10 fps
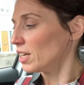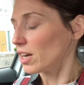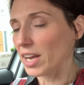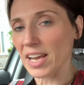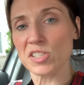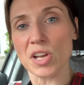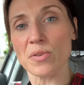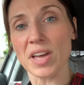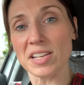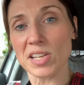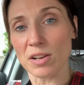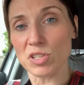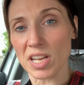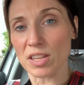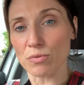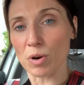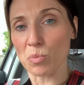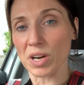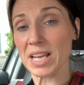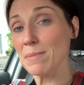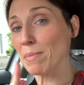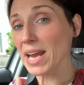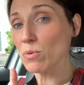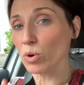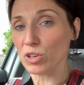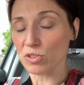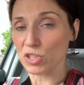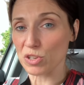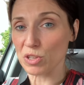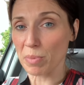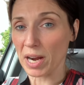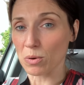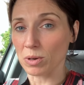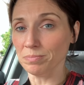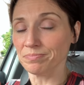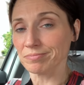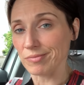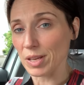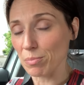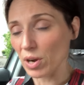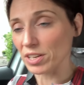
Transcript: Okay, so that's how to get the front one. He may want you to do the back one. In my